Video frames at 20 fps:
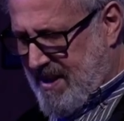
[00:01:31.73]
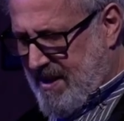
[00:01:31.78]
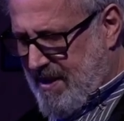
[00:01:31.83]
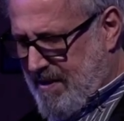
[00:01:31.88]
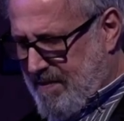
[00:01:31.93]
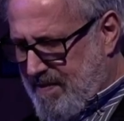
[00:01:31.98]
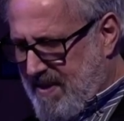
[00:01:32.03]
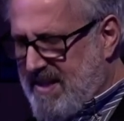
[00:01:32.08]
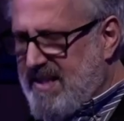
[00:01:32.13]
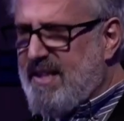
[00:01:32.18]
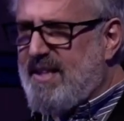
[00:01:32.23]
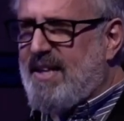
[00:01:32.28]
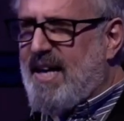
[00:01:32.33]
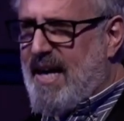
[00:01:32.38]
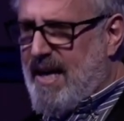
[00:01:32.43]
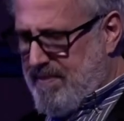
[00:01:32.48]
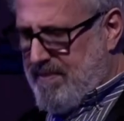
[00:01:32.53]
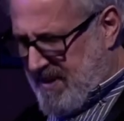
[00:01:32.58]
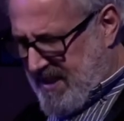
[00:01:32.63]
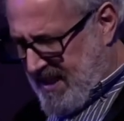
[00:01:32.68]
Many
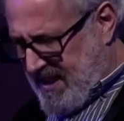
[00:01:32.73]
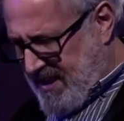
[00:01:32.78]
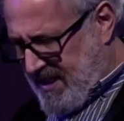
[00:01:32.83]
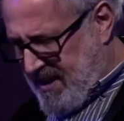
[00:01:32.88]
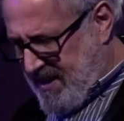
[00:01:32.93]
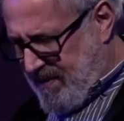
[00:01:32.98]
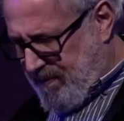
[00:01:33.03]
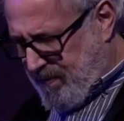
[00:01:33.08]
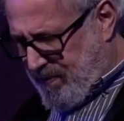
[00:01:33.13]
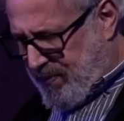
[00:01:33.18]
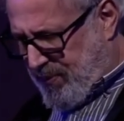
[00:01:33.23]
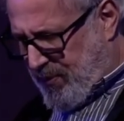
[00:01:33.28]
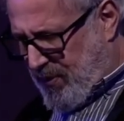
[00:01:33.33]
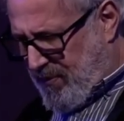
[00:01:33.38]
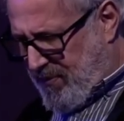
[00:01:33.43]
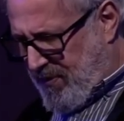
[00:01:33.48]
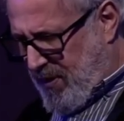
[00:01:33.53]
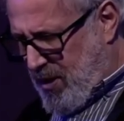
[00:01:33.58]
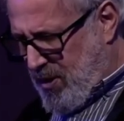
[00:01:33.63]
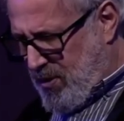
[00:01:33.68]
times they
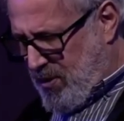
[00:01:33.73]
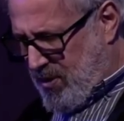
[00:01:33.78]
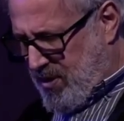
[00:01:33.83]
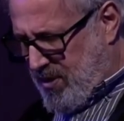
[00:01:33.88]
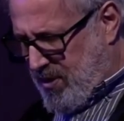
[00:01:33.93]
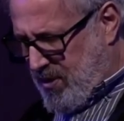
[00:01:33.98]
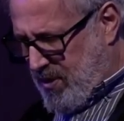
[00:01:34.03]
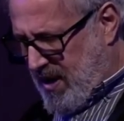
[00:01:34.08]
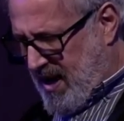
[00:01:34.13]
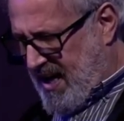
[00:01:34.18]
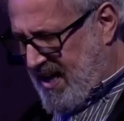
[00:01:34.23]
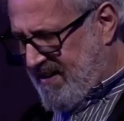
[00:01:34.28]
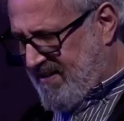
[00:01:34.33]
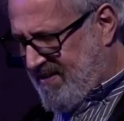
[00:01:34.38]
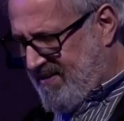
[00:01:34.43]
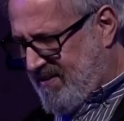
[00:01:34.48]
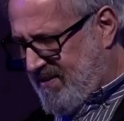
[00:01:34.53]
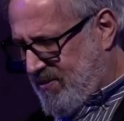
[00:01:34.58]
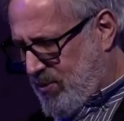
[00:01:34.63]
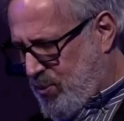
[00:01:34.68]
provoke
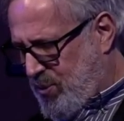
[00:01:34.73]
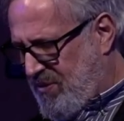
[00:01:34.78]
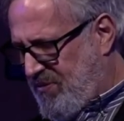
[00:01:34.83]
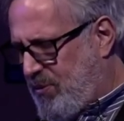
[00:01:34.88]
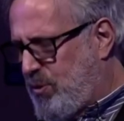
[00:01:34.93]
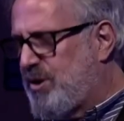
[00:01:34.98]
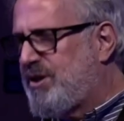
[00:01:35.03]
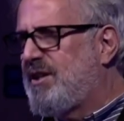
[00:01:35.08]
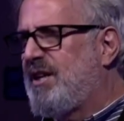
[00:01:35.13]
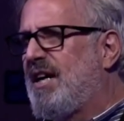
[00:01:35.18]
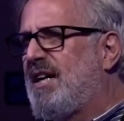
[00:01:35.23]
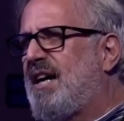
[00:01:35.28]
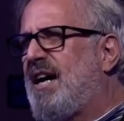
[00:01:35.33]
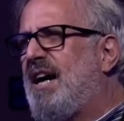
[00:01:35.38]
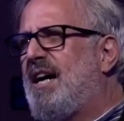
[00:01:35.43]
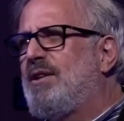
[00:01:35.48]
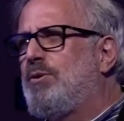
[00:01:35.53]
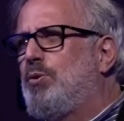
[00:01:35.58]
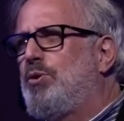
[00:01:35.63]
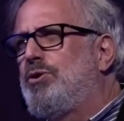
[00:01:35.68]
us with what
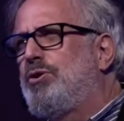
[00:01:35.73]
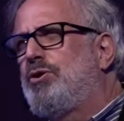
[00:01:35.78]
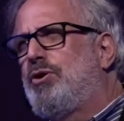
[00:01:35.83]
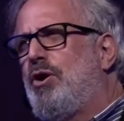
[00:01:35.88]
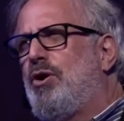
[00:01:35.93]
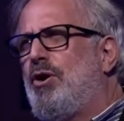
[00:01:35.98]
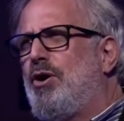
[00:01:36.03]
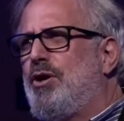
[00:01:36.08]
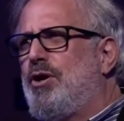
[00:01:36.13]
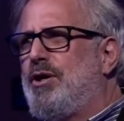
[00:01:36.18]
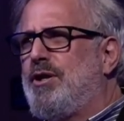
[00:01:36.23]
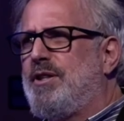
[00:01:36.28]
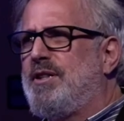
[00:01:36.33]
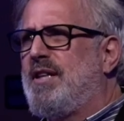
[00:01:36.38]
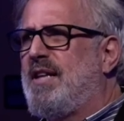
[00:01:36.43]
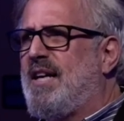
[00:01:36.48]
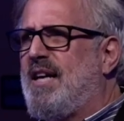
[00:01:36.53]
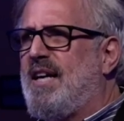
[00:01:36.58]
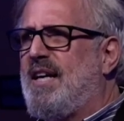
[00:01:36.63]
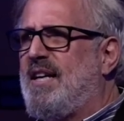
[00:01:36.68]
Lacan would call
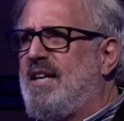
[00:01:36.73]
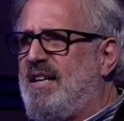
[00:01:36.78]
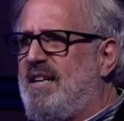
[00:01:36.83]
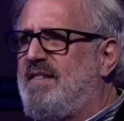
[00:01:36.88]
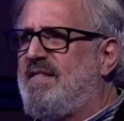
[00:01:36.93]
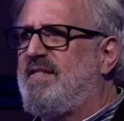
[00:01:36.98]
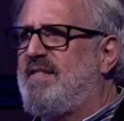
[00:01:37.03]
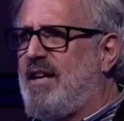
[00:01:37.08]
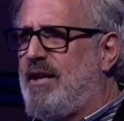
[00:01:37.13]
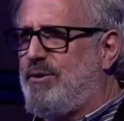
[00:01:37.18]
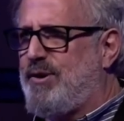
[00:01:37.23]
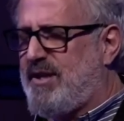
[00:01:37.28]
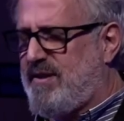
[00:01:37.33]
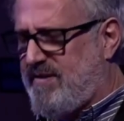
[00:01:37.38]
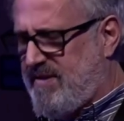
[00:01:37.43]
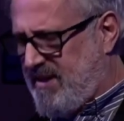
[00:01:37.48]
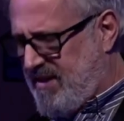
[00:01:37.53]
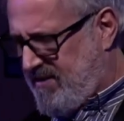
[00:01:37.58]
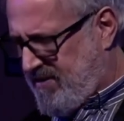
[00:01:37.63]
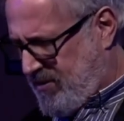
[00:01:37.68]
the hysterics
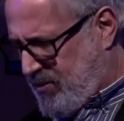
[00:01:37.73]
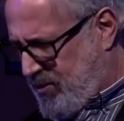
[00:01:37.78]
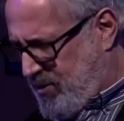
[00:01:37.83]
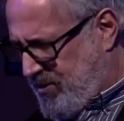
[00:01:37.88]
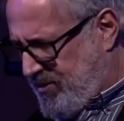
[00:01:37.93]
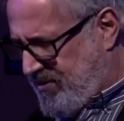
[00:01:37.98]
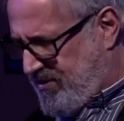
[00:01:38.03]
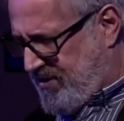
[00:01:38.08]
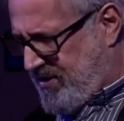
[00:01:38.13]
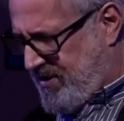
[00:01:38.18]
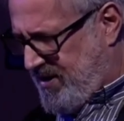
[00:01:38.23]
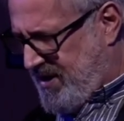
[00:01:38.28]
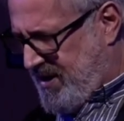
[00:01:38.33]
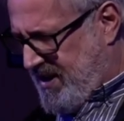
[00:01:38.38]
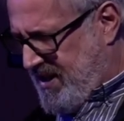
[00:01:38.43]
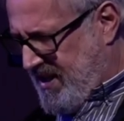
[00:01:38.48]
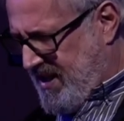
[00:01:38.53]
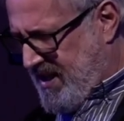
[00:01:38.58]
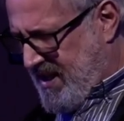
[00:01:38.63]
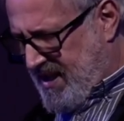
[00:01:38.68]
discourse.
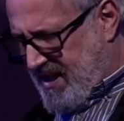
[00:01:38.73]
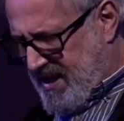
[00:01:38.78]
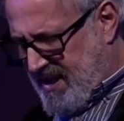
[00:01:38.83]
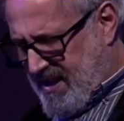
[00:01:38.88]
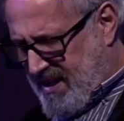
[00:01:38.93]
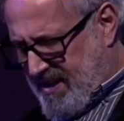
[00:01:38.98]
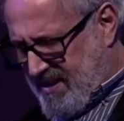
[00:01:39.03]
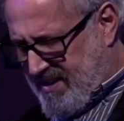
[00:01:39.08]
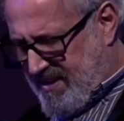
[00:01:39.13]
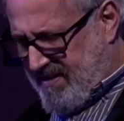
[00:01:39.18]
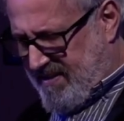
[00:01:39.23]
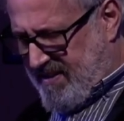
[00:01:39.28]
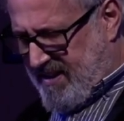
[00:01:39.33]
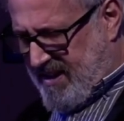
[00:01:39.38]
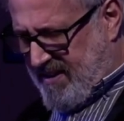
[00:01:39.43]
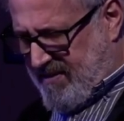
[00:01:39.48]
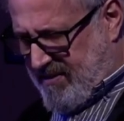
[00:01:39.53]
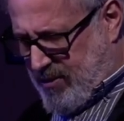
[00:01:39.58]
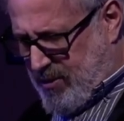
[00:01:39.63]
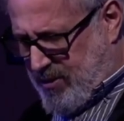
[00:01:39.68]
This
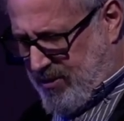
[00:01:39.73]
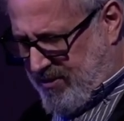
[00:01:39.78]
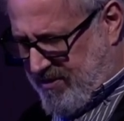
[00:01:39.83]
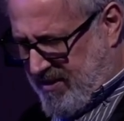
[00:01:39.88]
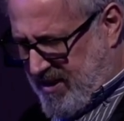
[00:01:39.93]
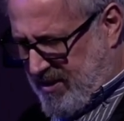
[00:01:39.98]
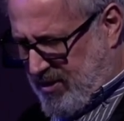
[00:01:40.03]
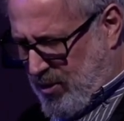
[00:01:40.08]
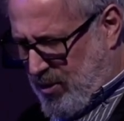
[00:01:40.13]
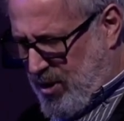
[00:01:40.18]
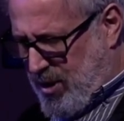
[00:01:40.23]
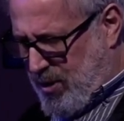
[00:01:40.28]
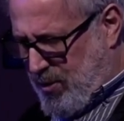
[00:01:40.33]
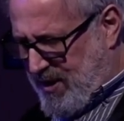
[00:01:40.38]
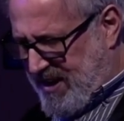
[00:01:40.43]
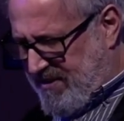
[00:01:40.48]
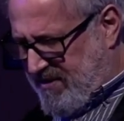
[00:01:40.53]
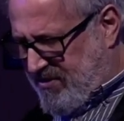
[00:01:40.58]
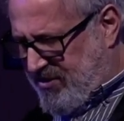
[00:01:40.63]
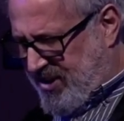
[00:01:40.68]
discourse that
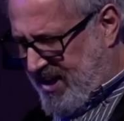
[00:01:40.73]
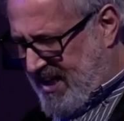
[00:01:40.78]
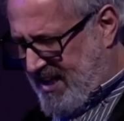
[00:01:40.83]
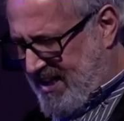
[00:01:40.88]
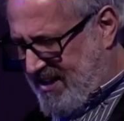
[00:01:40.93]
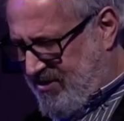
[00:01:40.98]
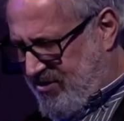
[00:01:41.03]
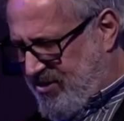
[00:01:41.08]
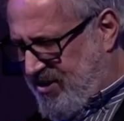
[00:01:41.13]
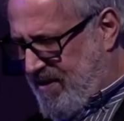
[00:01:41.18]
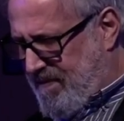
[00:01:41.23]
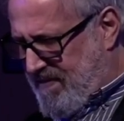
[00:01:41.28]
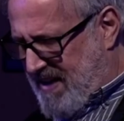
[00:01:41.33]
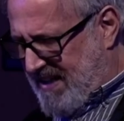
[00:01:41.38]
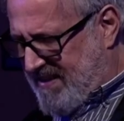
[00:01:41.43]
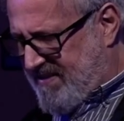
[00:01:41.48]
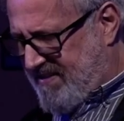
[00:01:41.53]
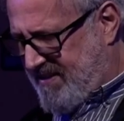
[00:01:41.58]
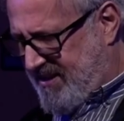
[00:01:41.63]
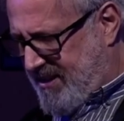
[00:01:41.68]
always challenged the
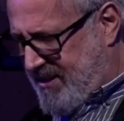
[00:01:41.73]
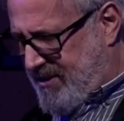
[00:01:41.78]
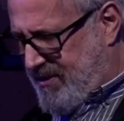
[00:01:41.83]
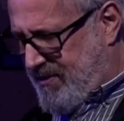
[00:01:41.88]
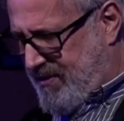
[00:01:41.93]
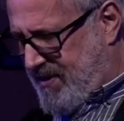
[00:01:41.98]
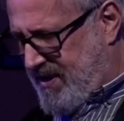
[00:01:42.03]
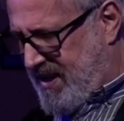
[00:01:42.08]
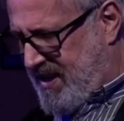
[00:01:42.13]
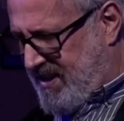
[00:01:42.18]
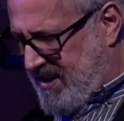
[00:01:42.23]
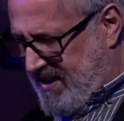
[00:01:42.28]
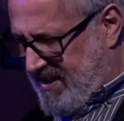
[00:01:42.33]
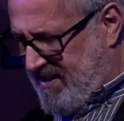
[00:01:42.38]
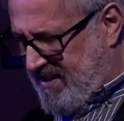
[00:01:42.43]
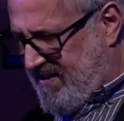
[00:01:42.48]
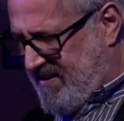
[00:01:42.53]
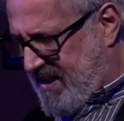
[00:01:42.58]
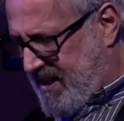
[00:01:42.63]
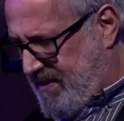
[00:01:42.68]
master, and in
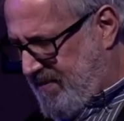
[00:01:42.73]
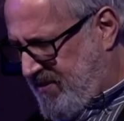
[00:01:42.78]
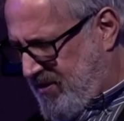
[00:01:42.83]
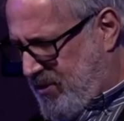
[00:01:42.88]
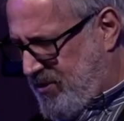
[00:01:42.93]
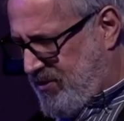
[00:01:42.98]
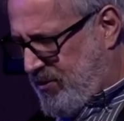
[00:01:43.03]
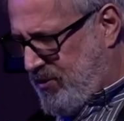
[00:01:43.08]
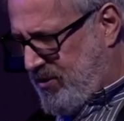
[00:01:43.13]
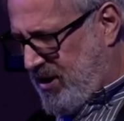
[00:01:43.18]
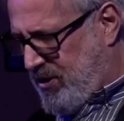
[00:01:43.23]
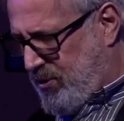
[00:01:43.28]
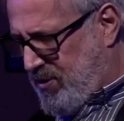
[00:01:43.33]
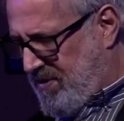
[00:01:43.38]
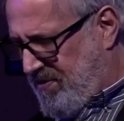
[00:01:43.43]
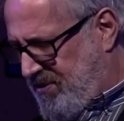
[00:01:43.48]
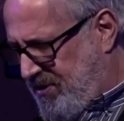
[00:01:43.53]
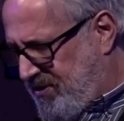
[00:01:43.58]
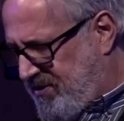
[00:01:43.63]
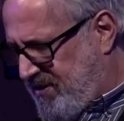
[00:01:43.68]
these times also the
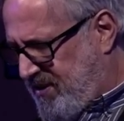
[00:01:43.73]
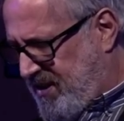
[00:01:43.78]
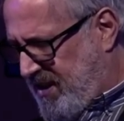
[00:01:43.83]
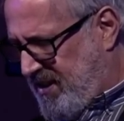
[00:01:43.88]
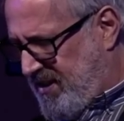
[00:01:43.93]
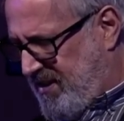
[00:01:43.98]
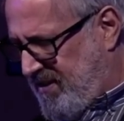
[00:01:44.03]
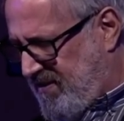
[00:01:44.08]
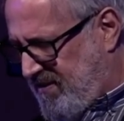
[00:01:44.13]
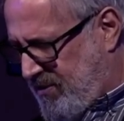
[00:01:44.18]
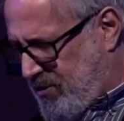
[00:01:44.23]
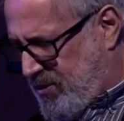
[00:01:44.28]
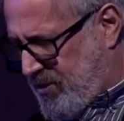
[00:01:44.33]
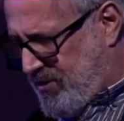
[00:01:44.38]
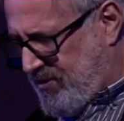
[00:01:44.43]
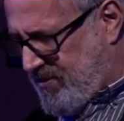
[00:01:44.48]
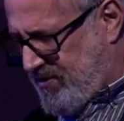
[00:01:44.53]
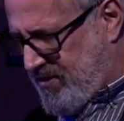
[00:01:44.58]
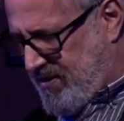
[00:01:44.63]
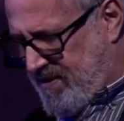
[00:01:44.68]
university
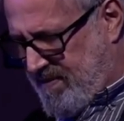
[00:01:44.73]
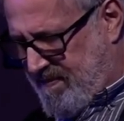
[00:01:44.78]
discourse.